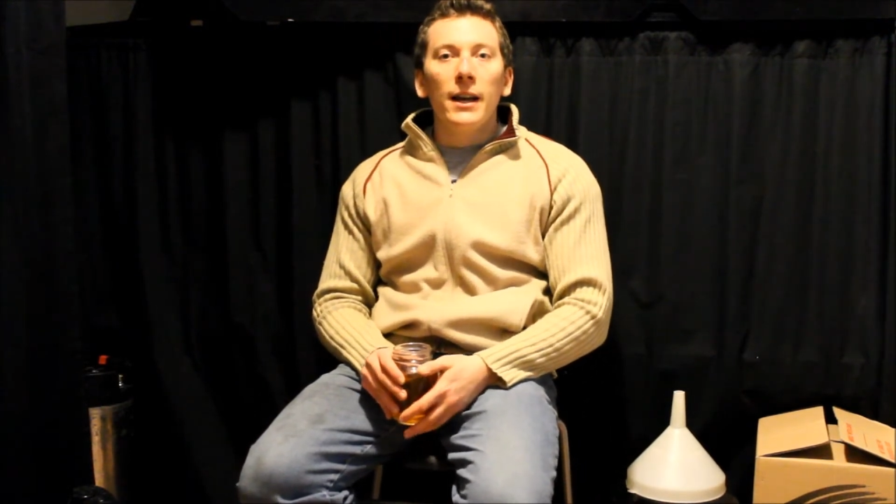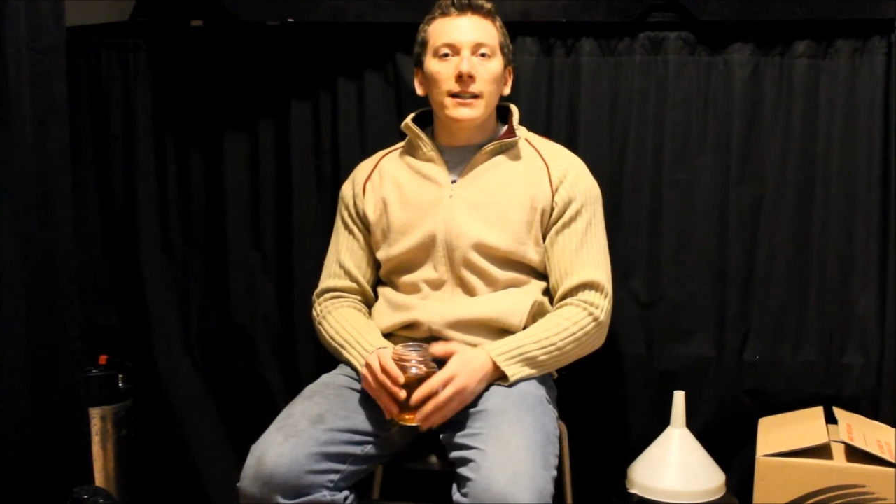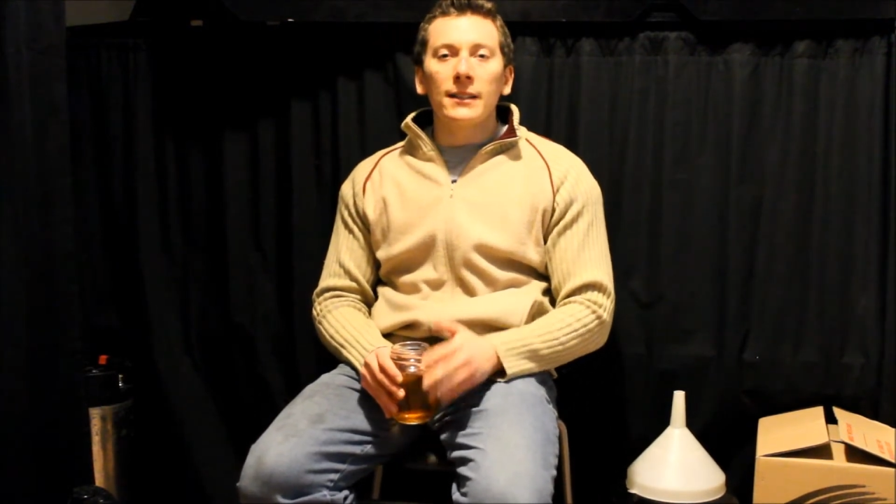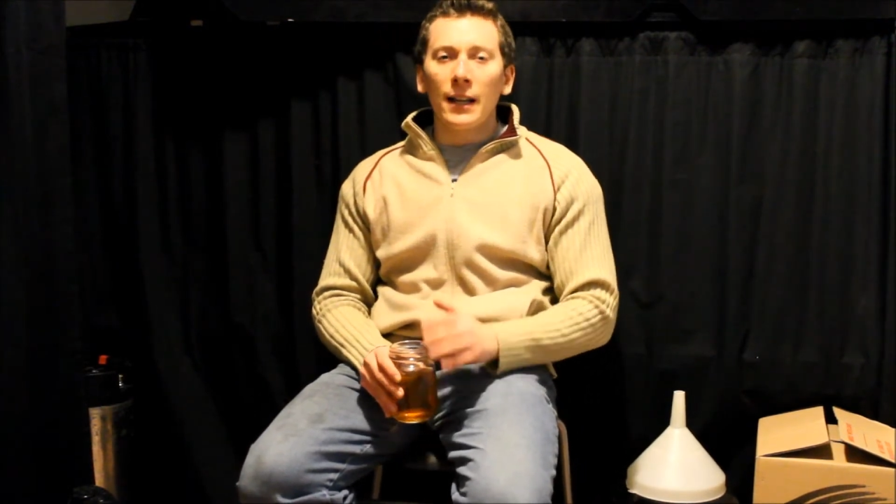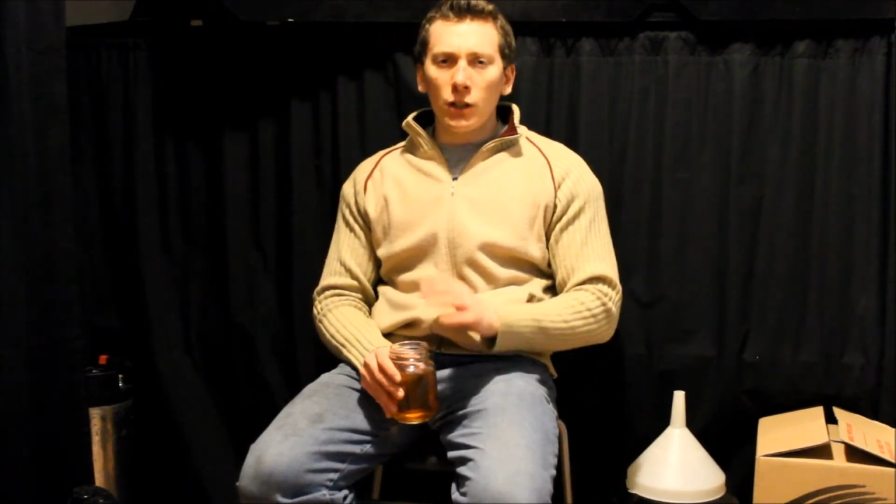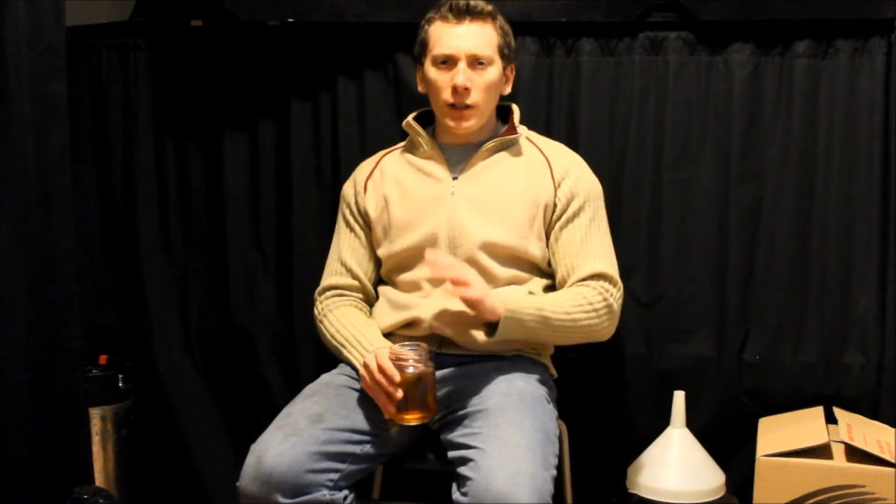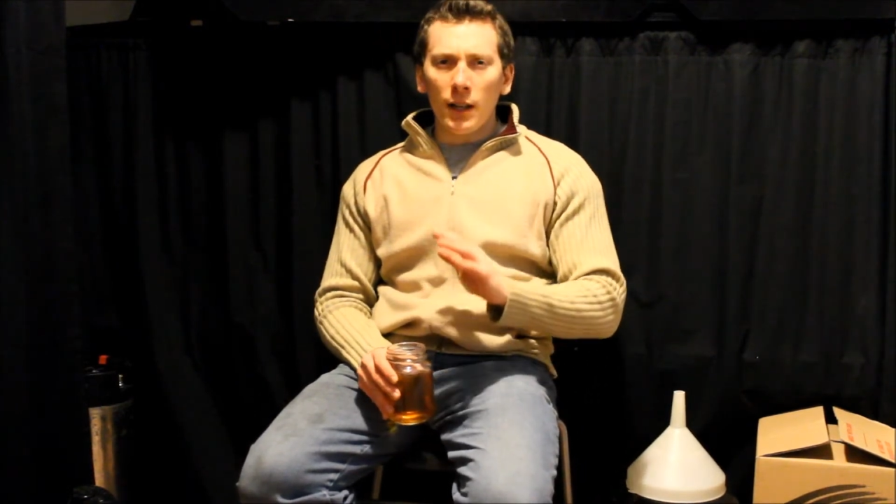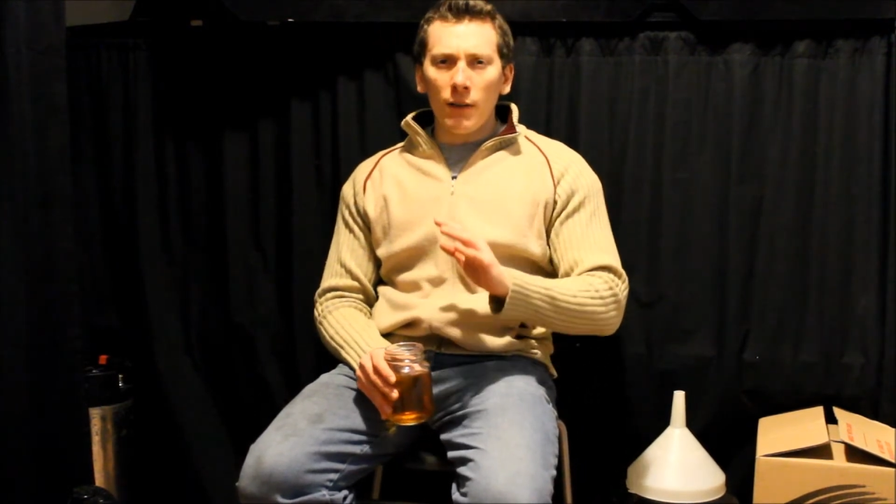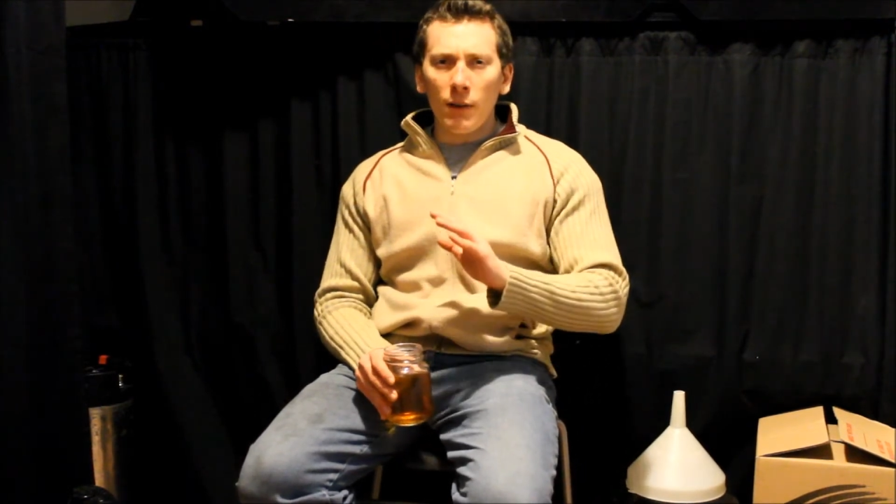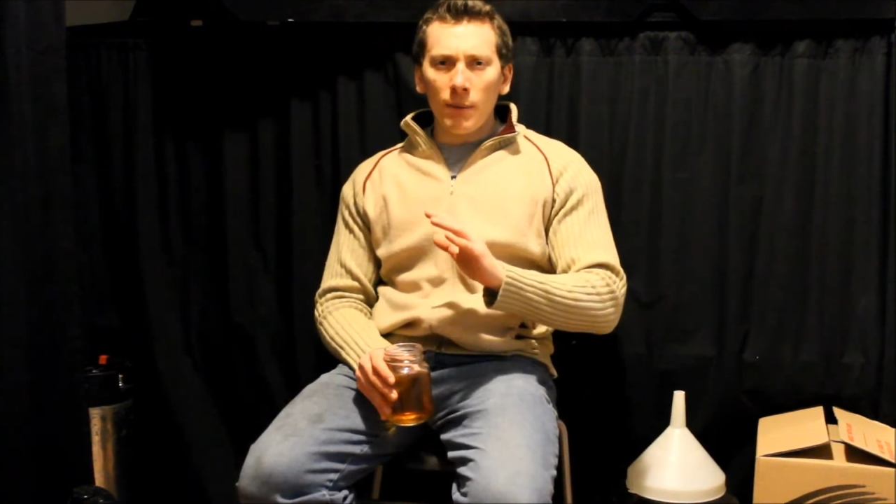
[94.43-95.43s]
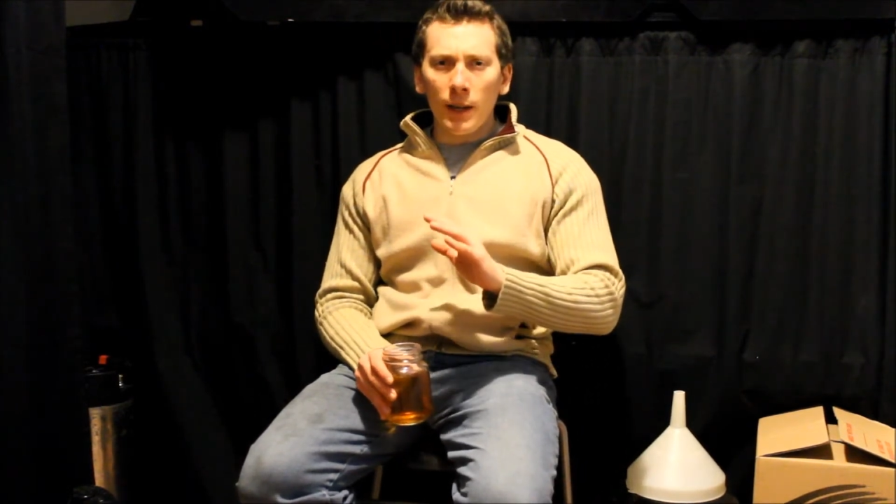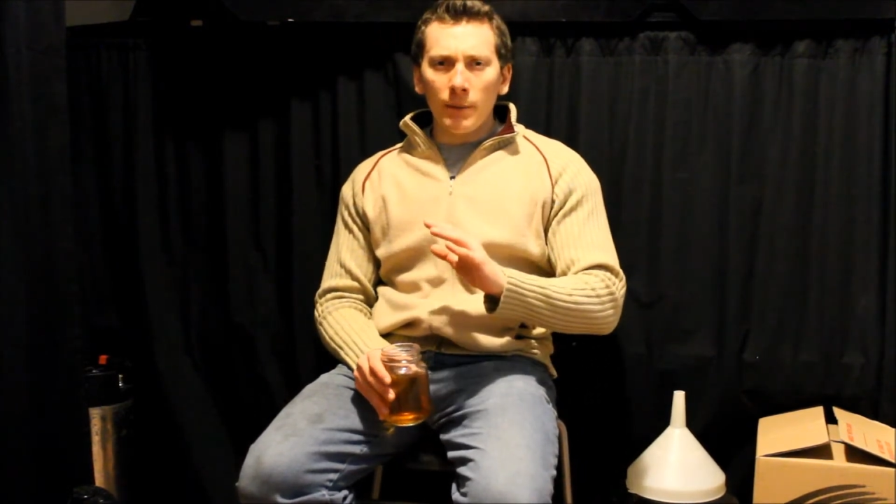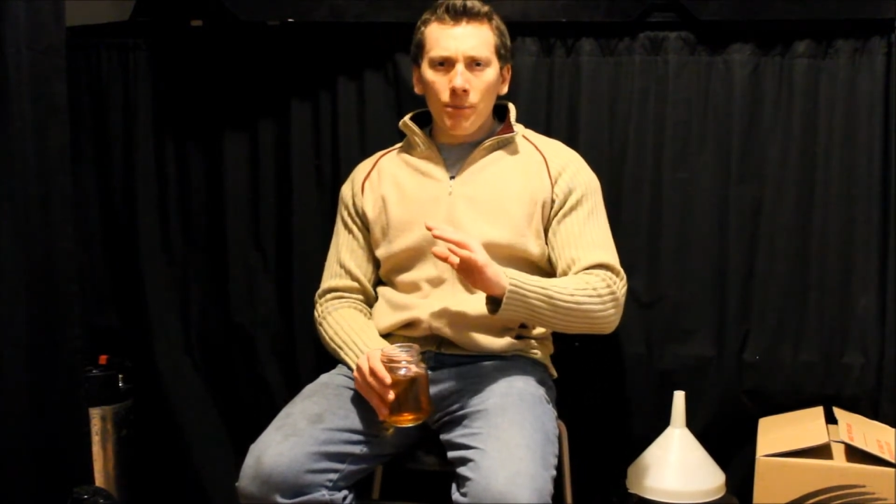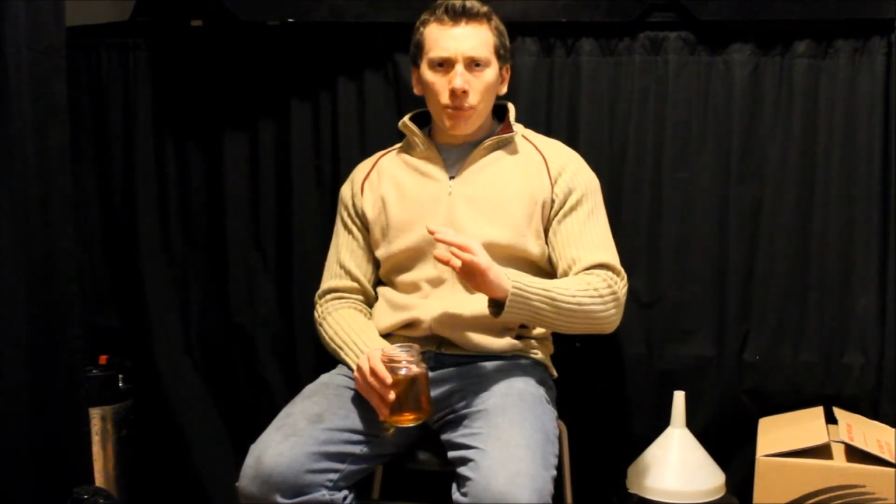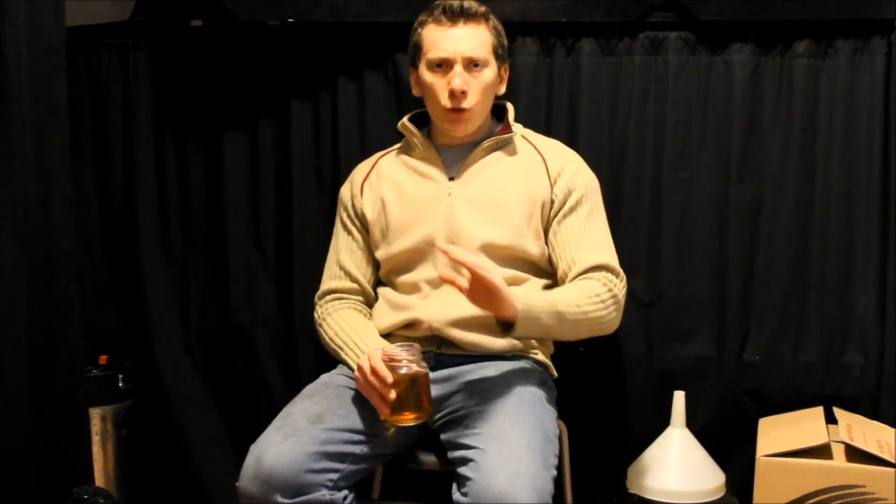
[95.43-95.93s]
essentially giving me